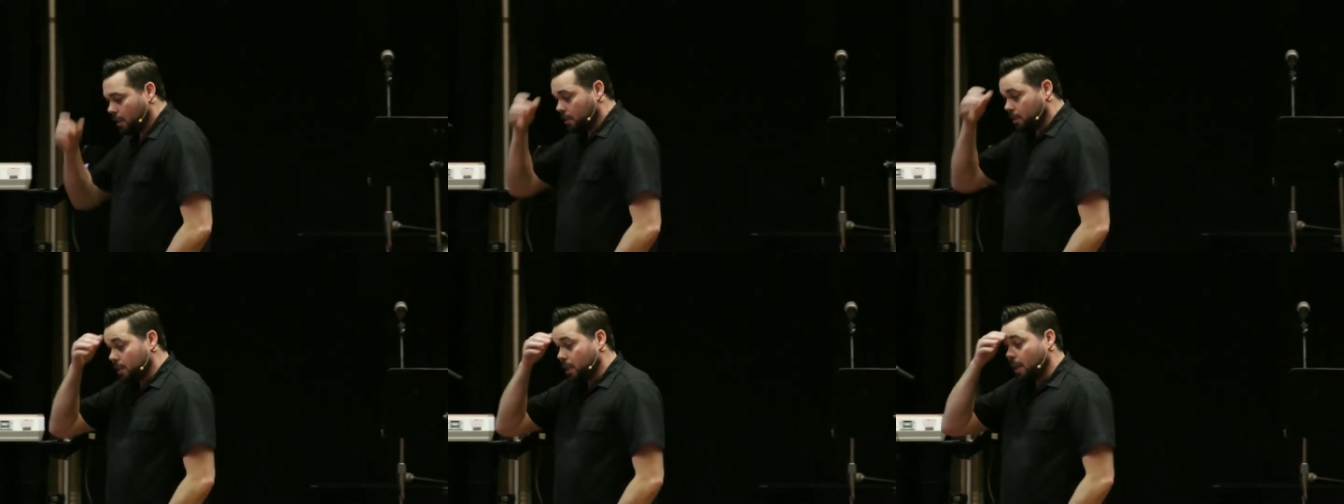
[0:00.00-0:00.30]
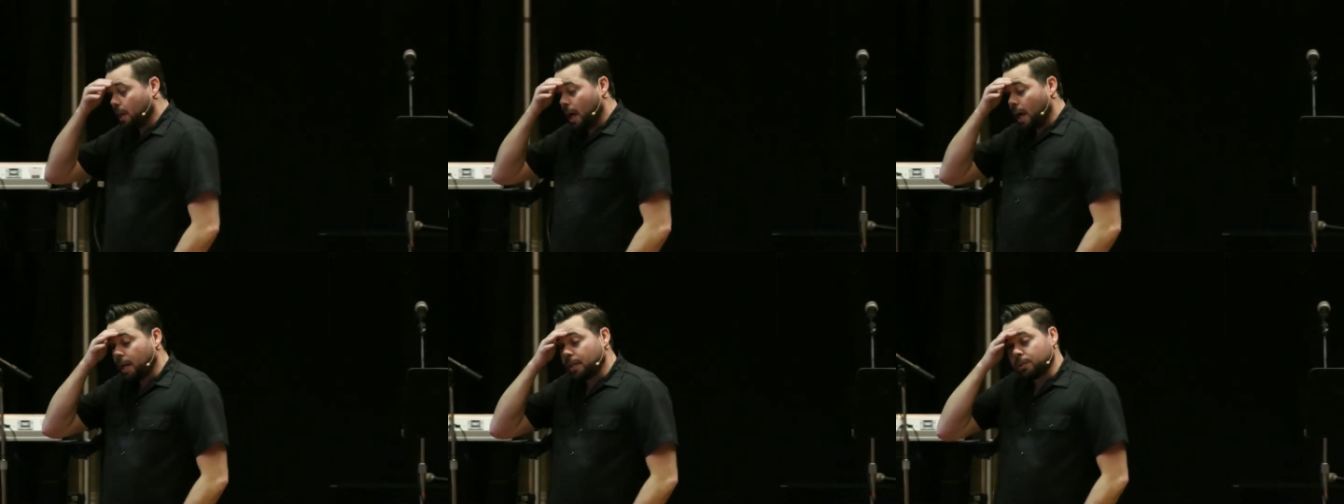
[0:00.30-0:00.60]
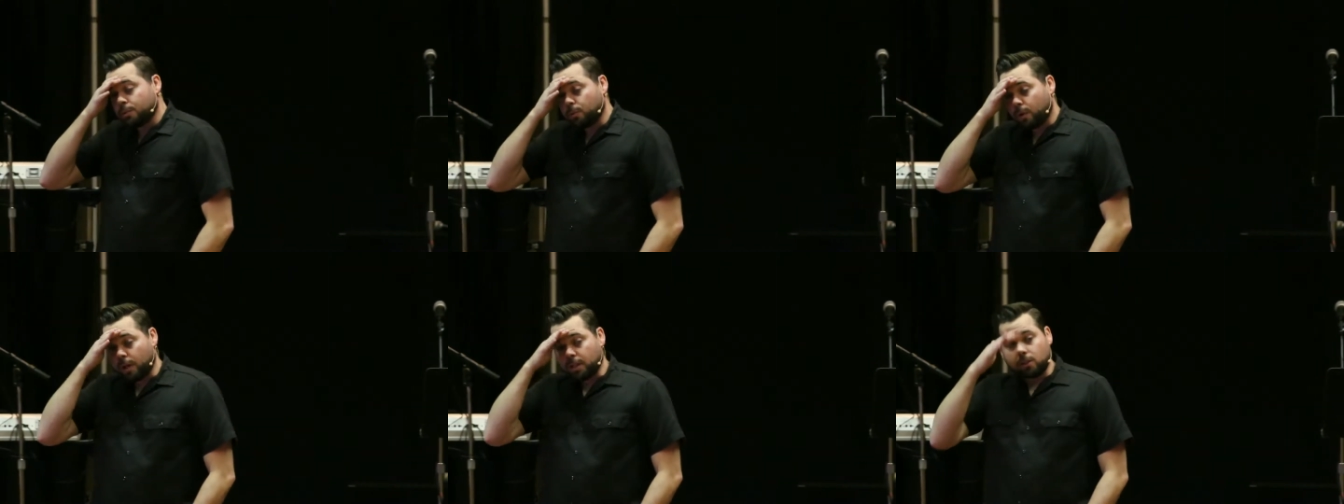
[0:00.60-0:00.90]
I was like, I
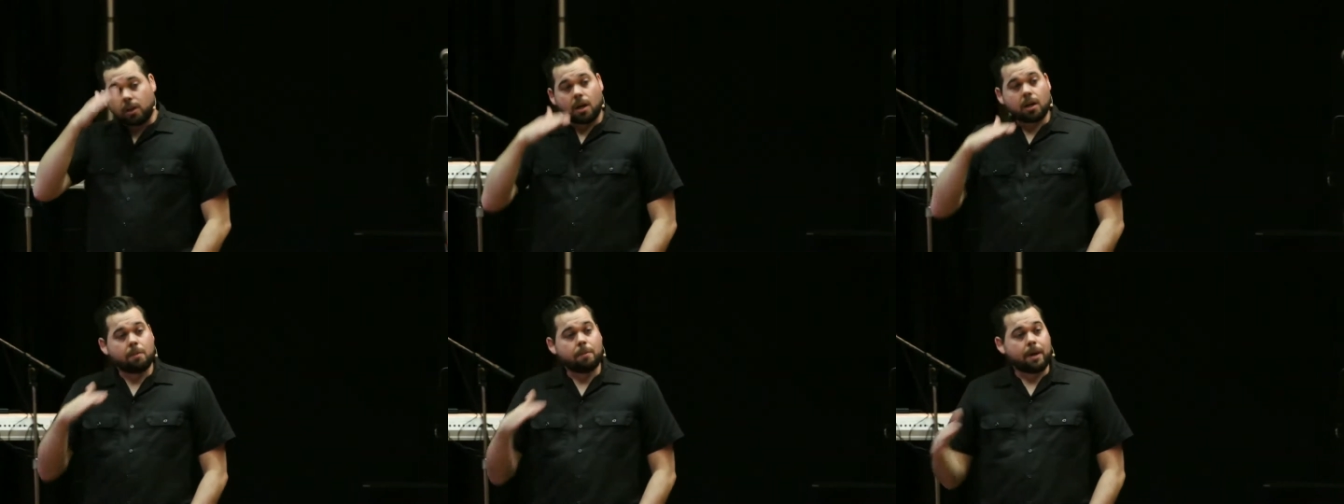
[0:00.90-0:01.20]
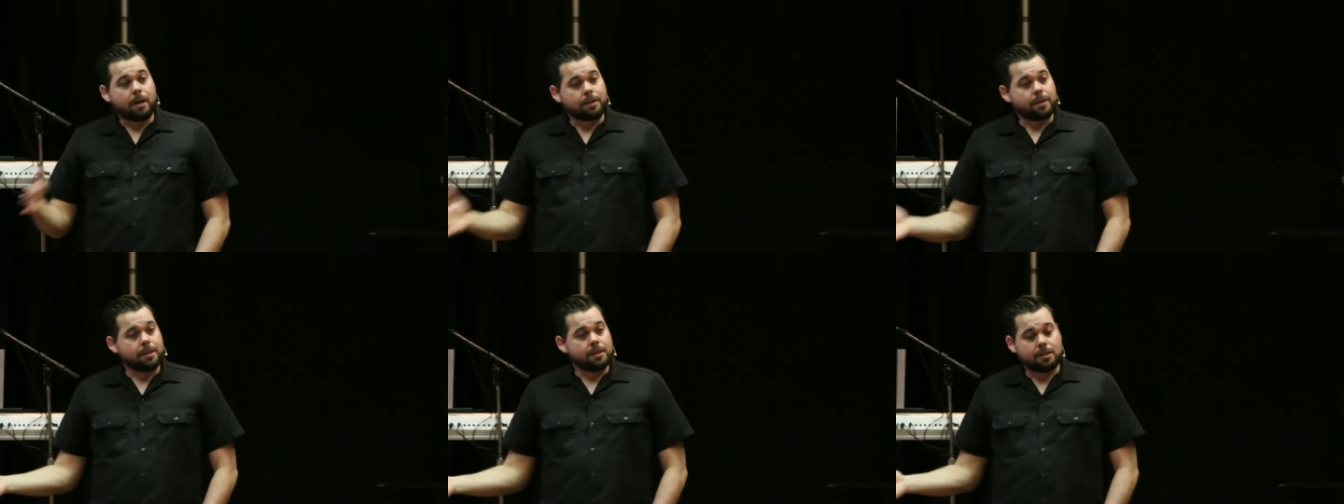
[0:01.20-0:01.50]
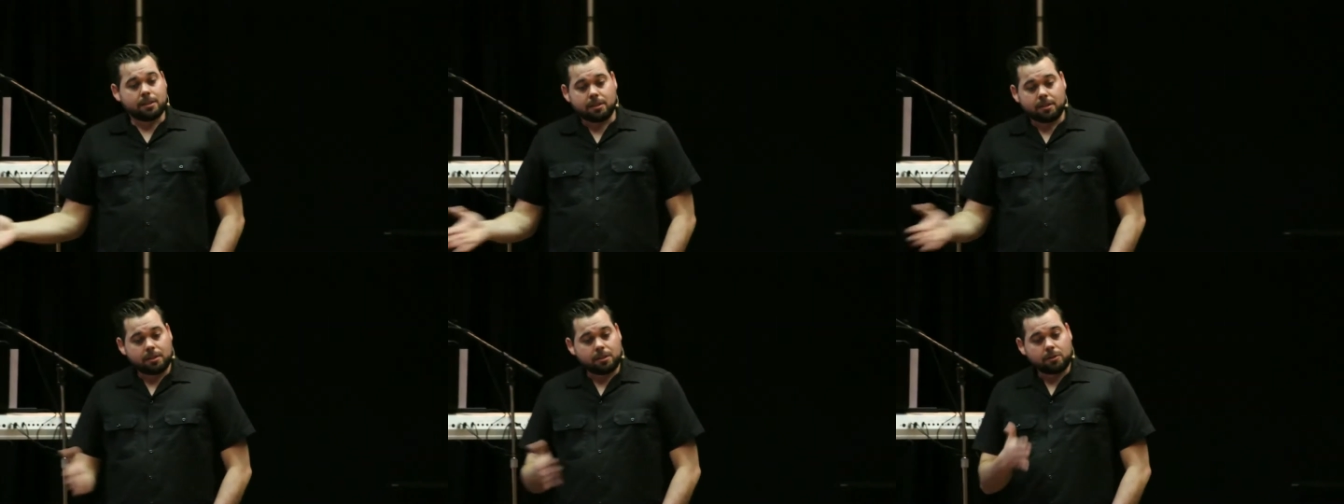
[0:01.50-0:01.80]
just want to talk about
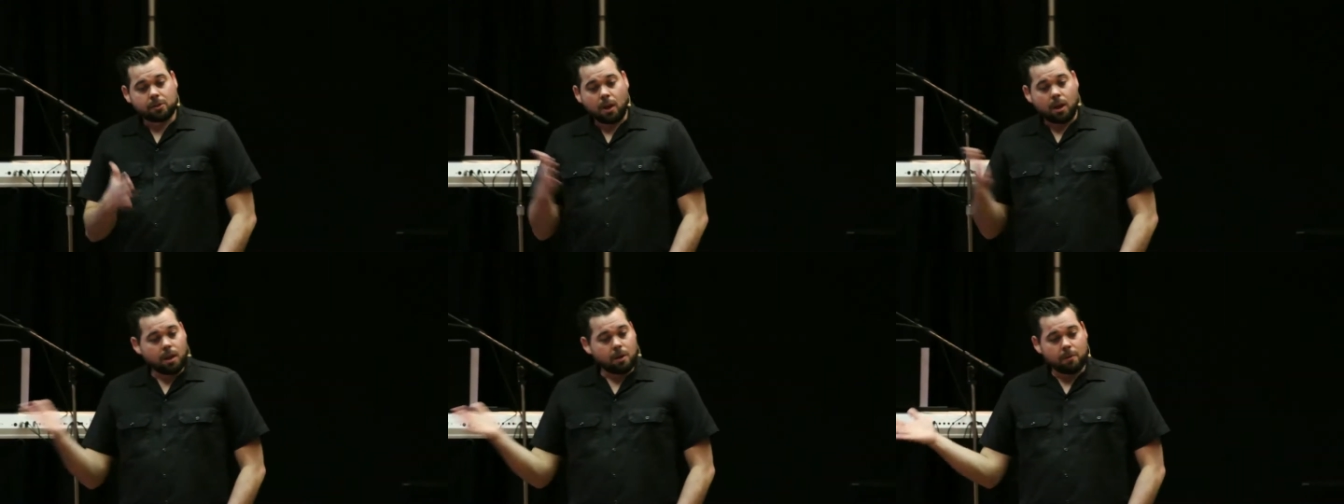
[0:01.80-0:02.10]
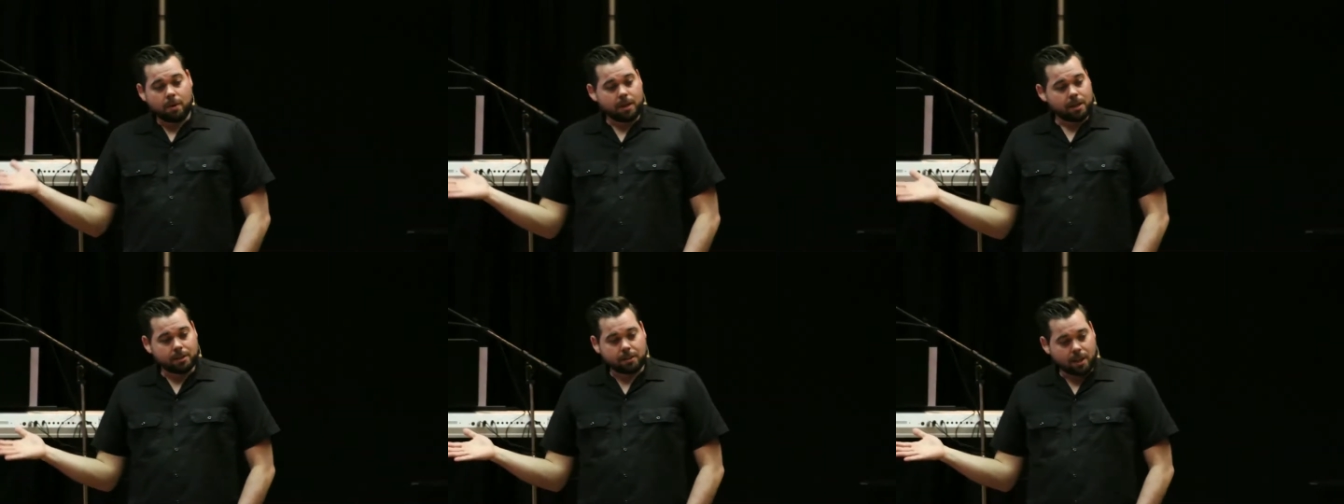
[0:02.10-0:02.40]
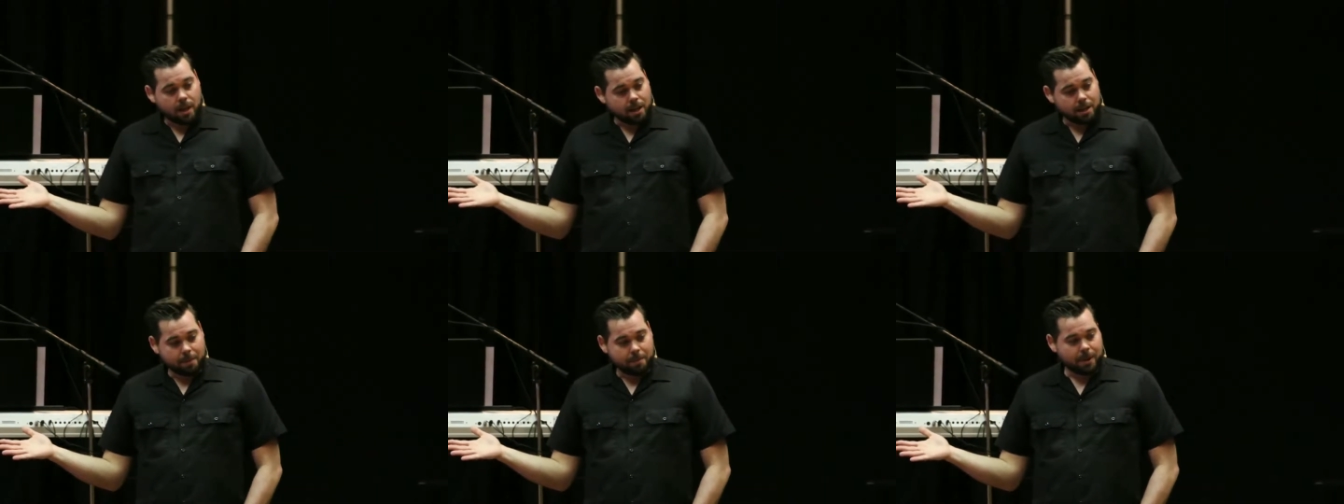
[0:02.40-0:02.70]
this. This is all I want to
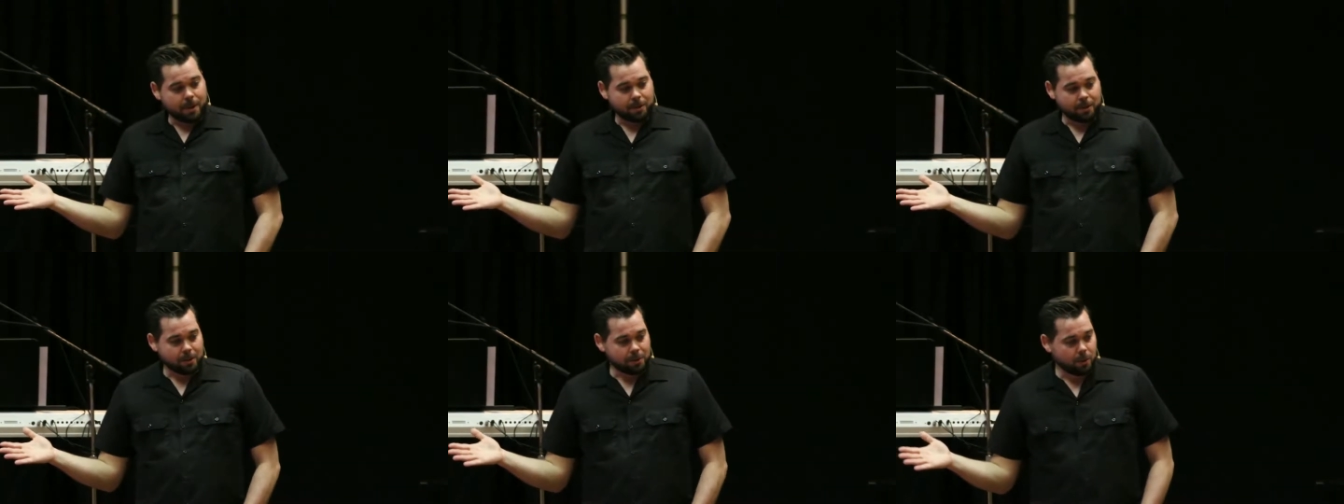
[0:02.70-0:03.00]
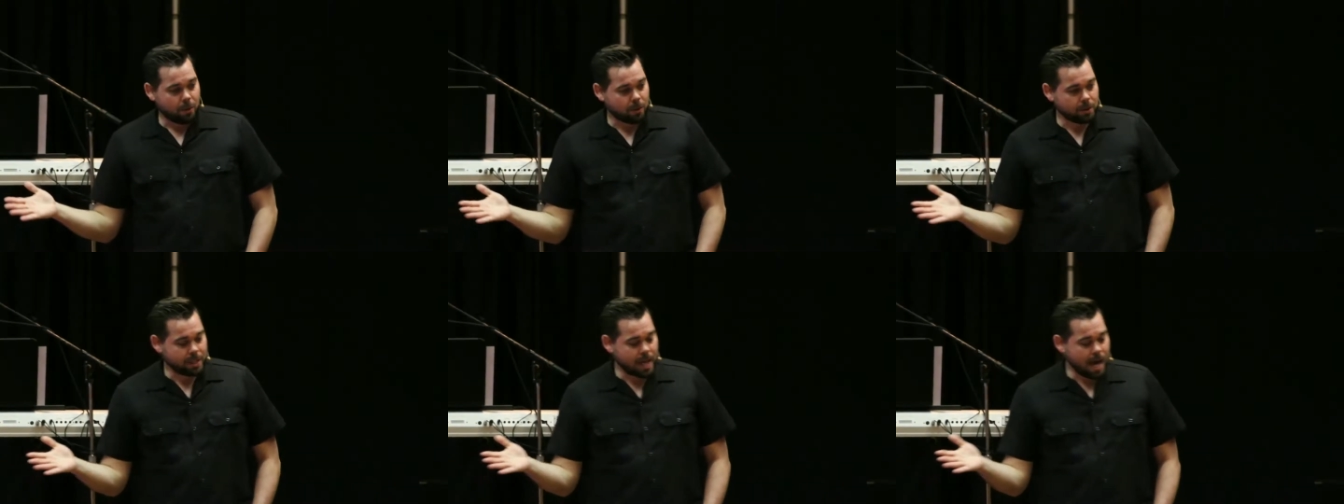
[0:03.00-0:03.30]
talk about this whole